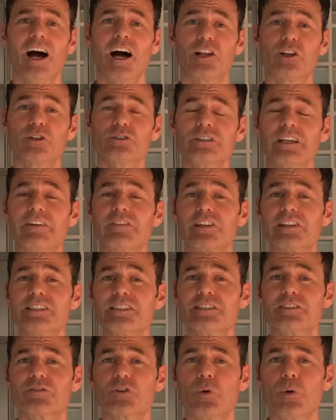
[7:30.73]
I'll also have a
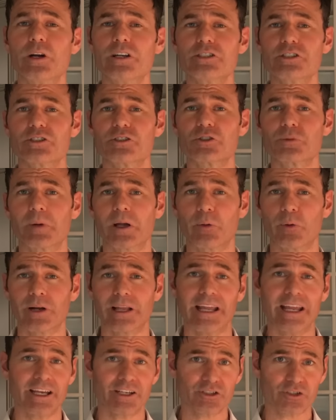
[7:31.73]
list of questions you might
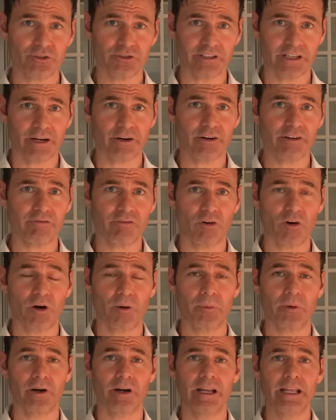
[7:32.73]
want to ask your dairy
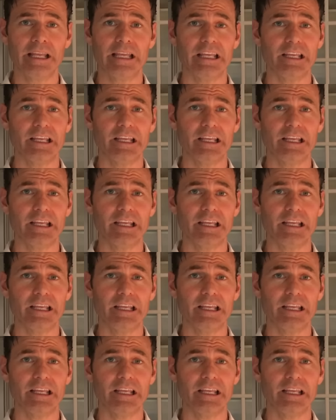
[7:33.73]
farmer